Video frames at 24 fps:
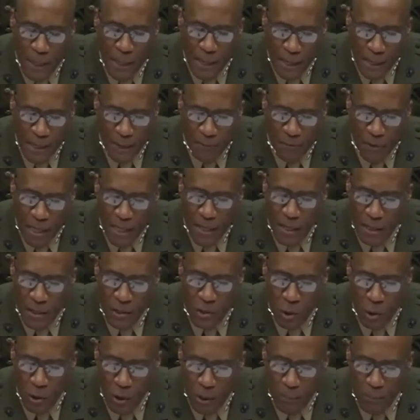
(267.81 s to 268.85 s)
And I think he's
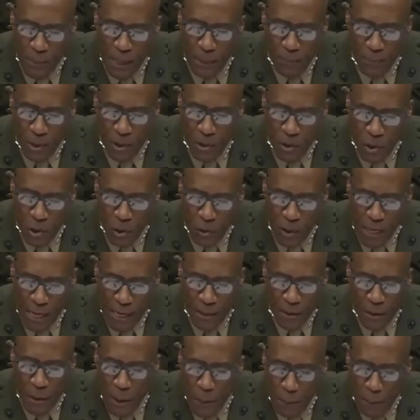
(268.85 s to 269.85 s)
going to be able to do that.